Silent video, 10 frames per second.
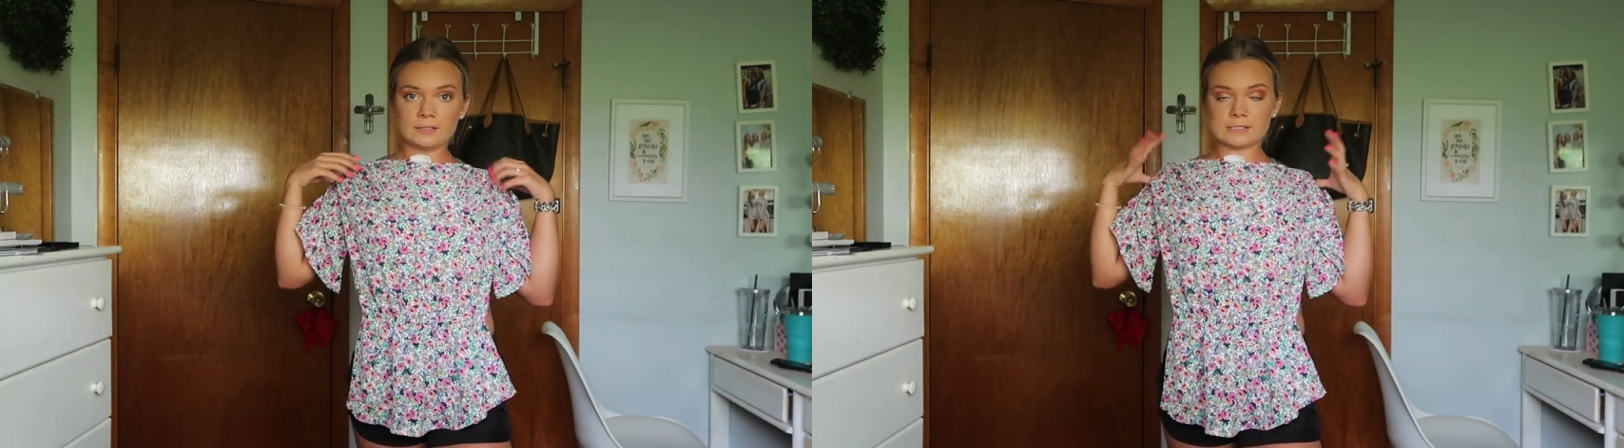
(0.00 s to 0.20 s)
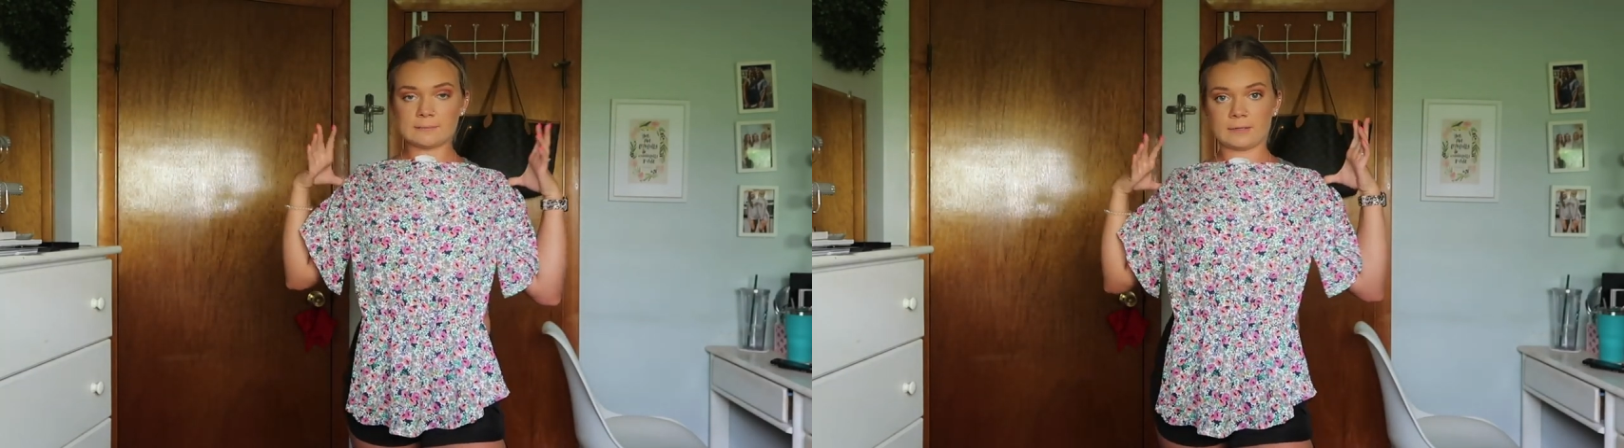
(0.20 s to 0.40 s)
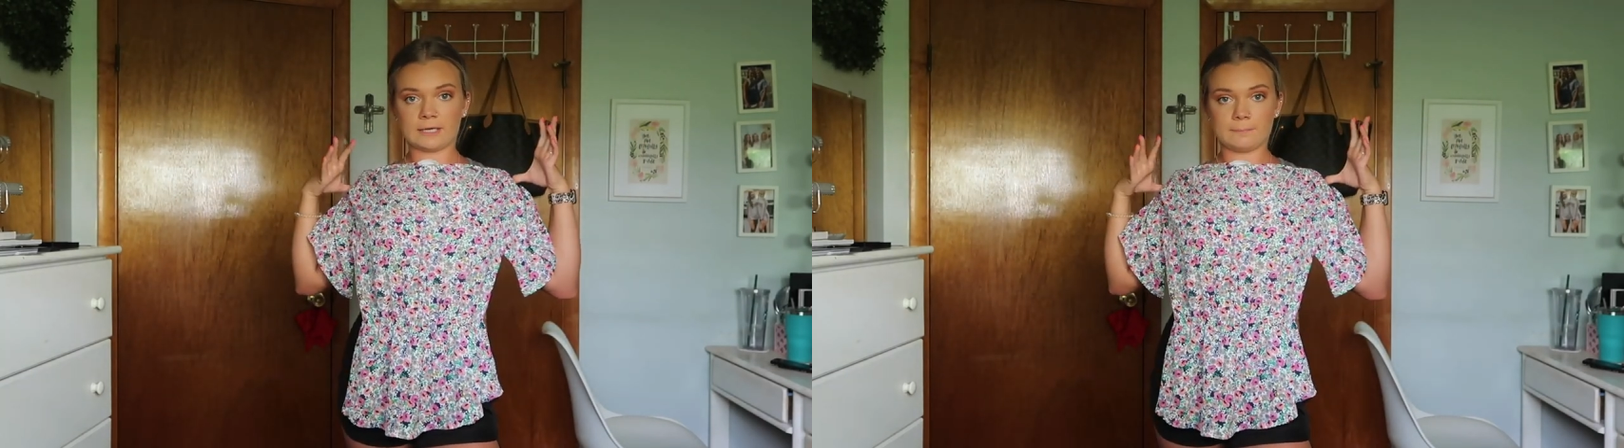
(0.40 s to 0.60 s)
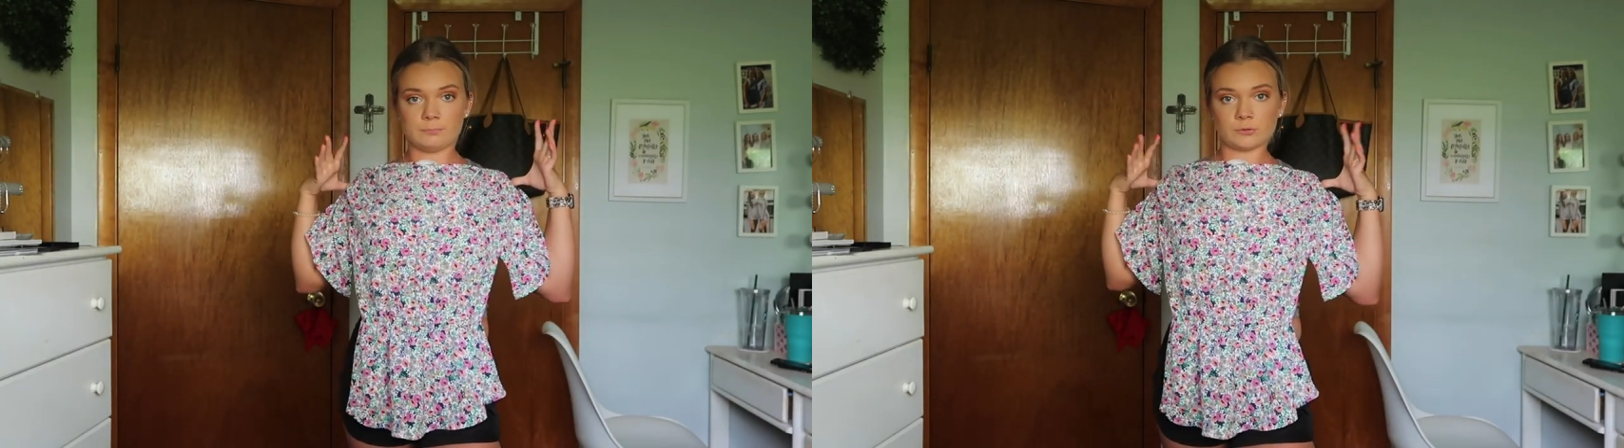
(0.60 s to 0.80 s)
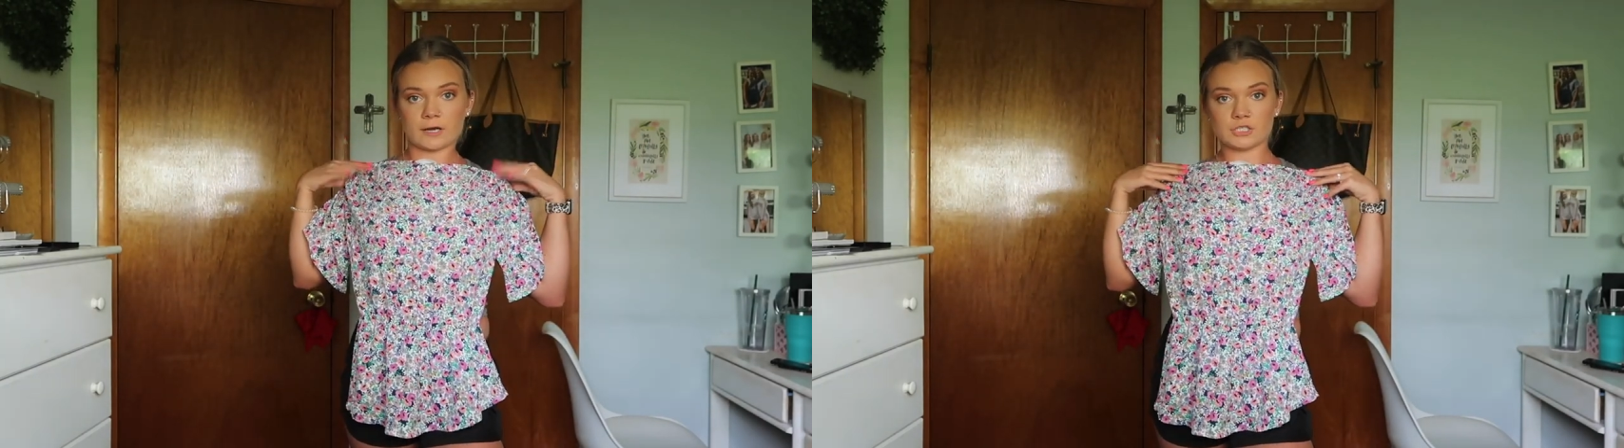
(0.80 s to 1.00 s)
some like
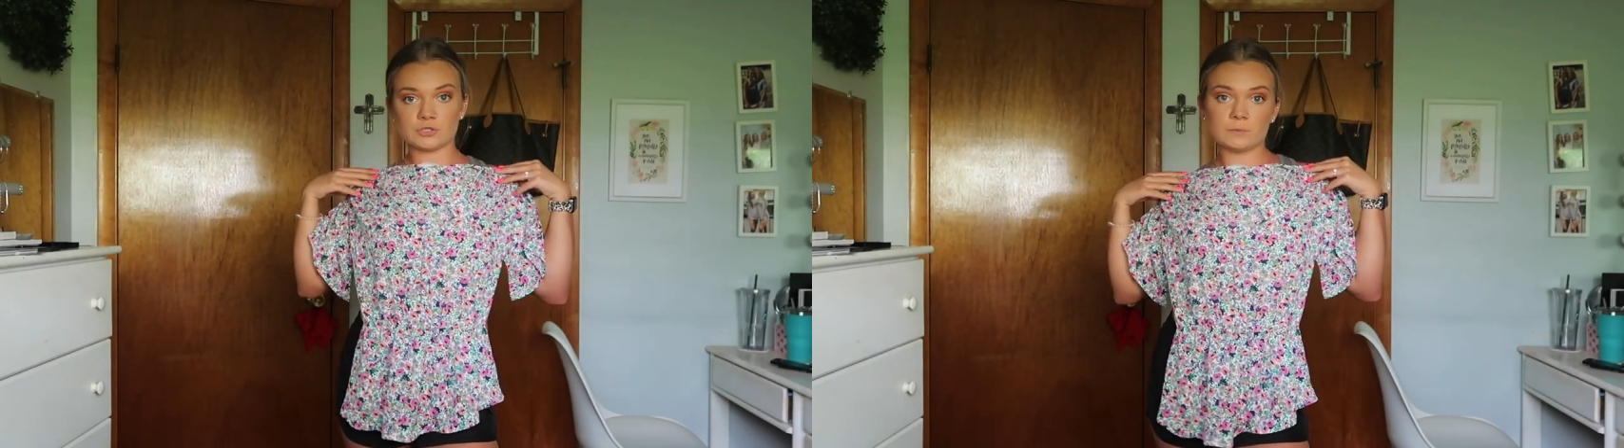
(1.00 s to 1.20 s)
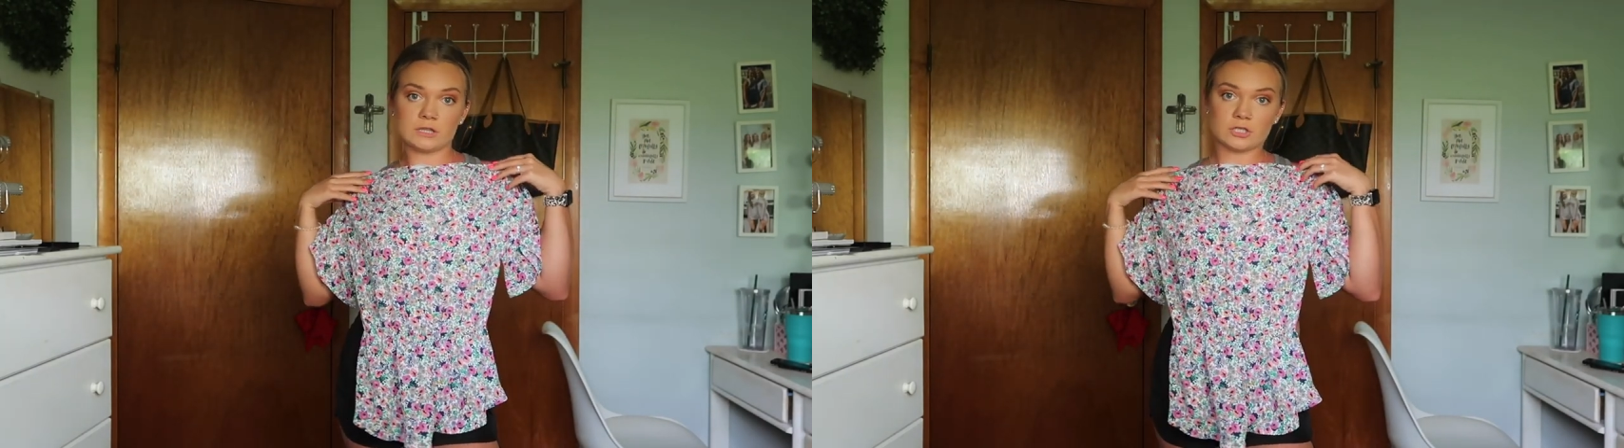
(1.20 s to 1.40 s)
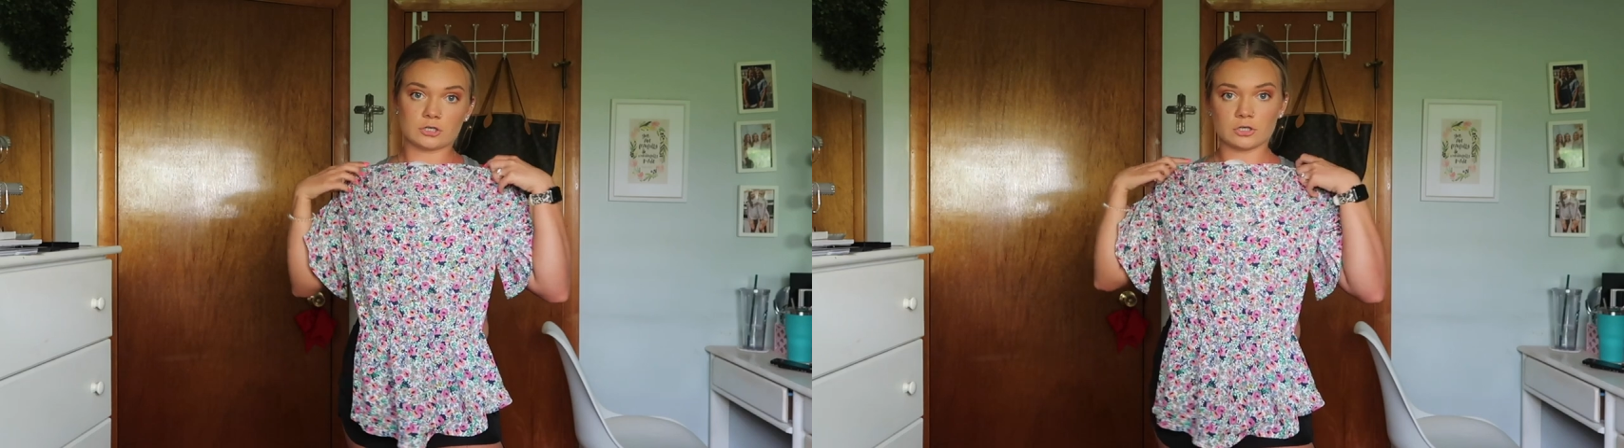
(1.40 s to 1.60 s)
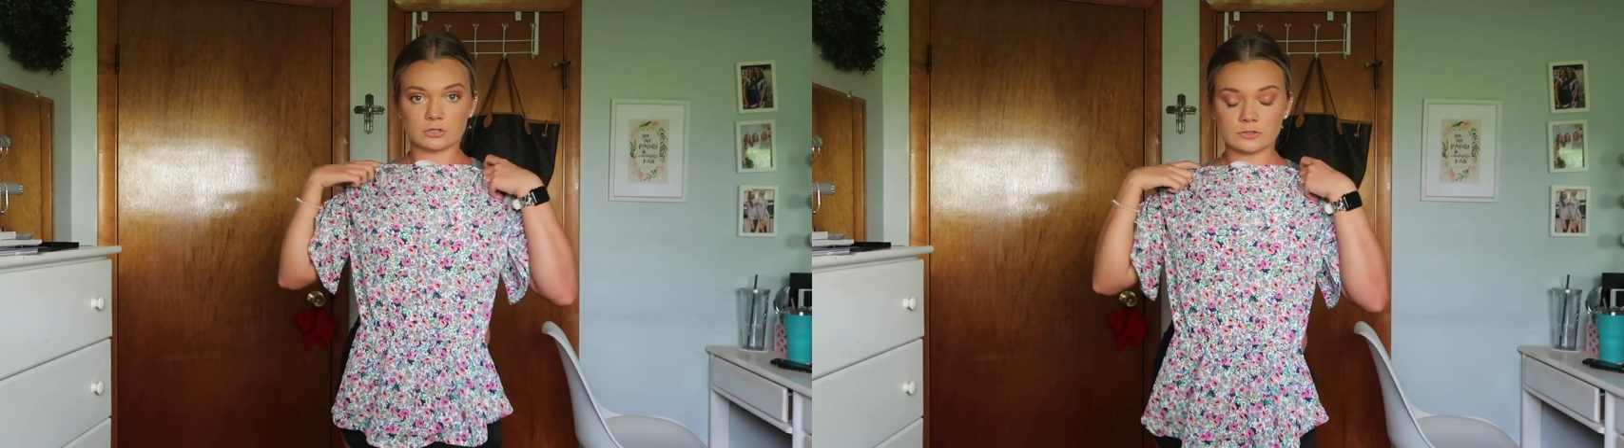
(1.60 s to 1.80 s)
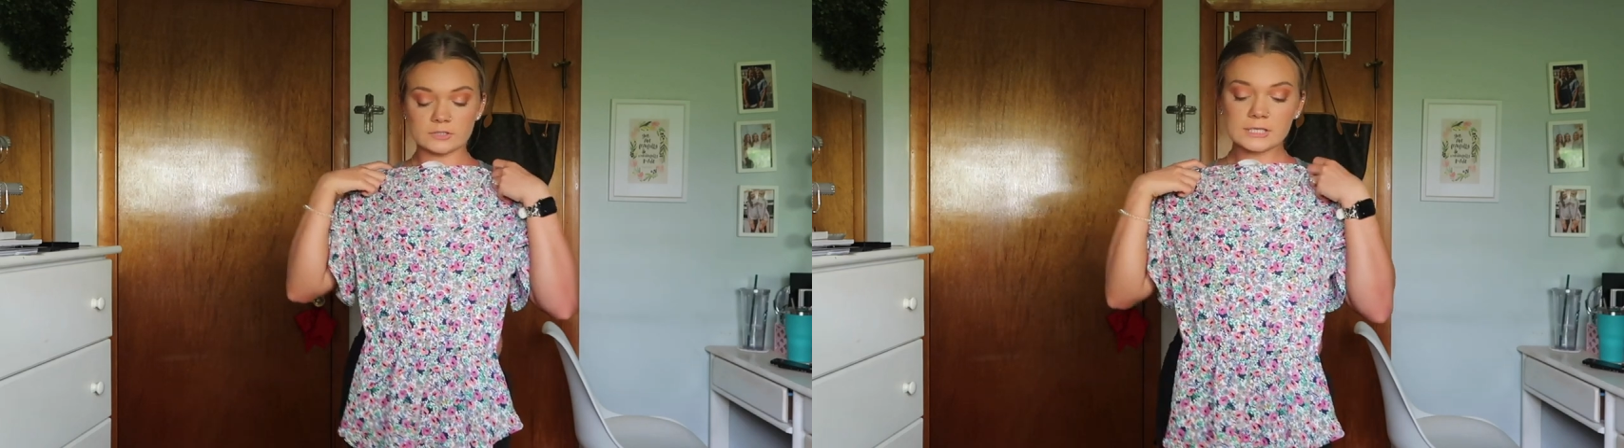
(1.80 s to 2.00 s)
brunch with the
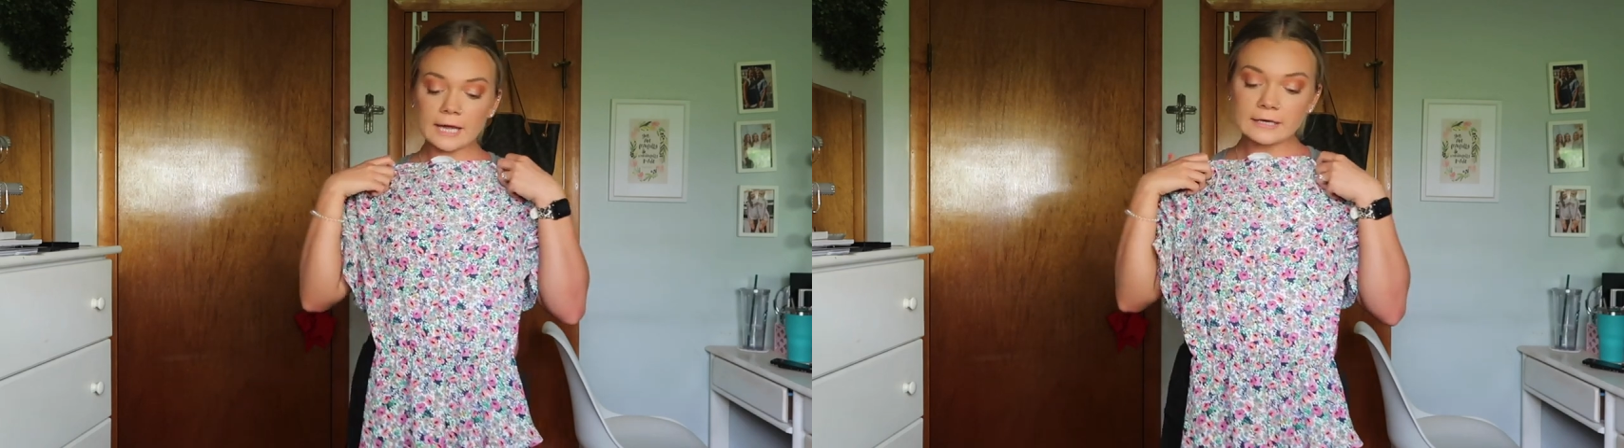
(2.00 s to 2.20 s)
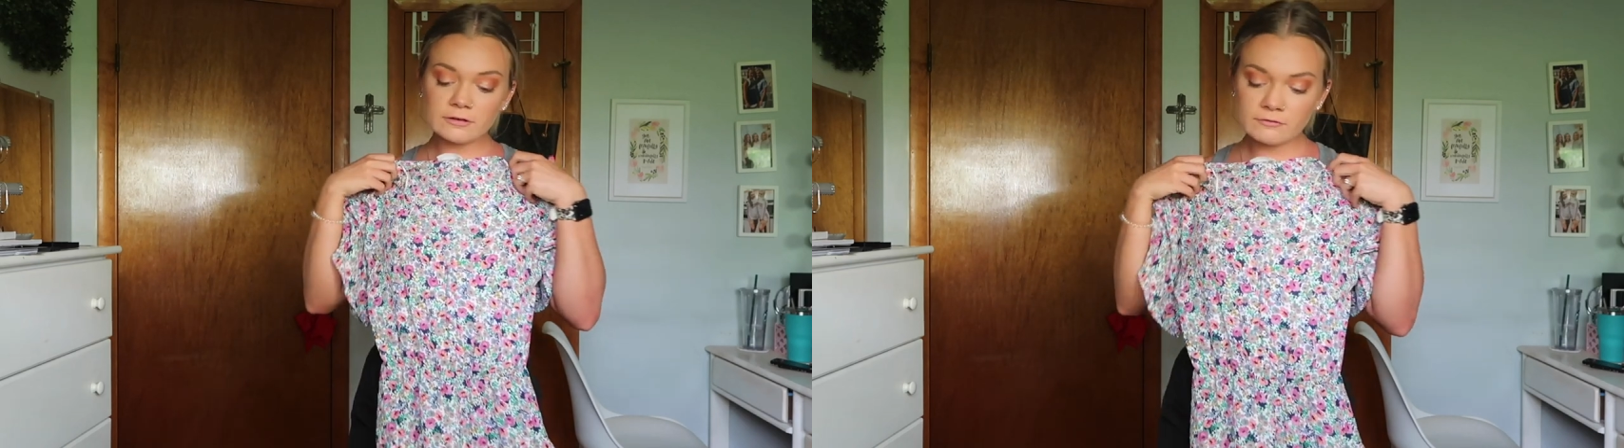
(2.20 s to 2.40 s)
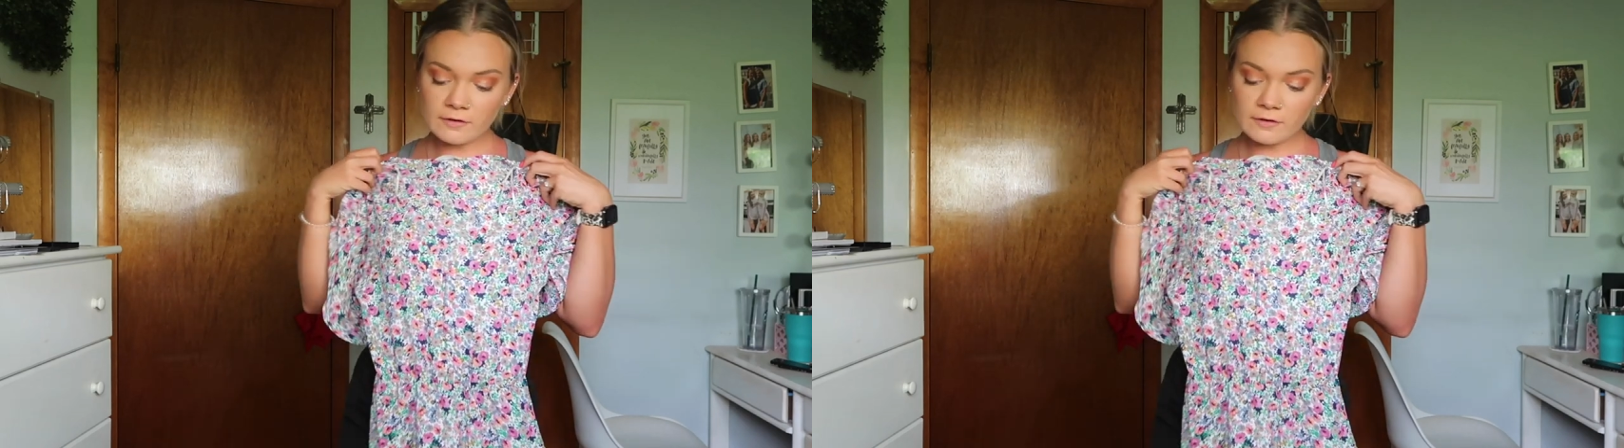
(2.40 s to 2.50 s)
girls kind of